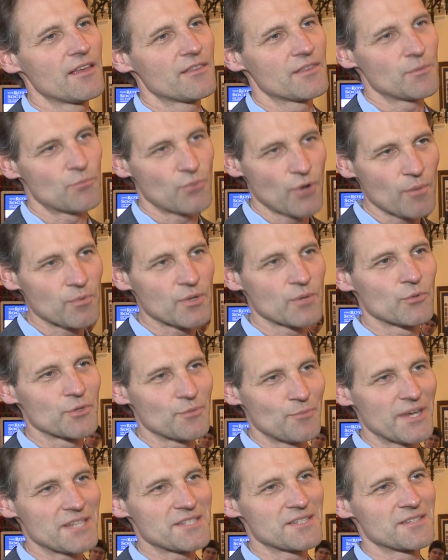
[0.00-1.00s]
The problem
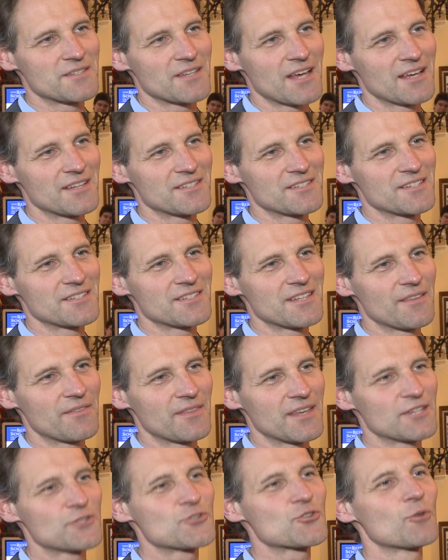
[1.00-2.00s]
with pesticides is
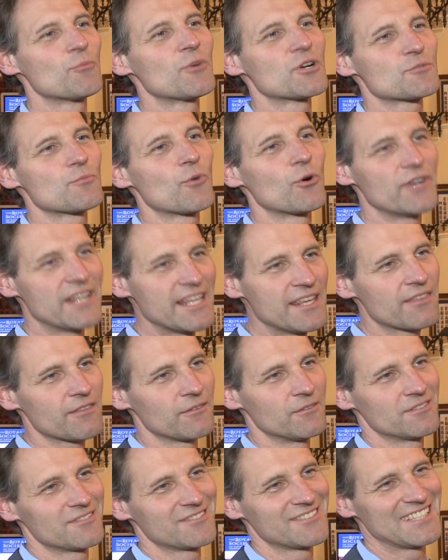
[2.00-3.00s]
that they're so much more
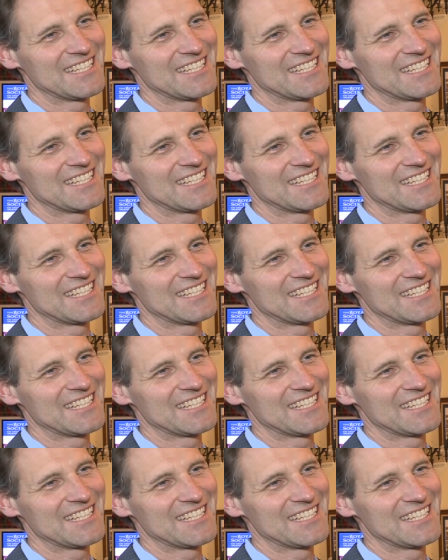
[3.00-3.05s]
lethal.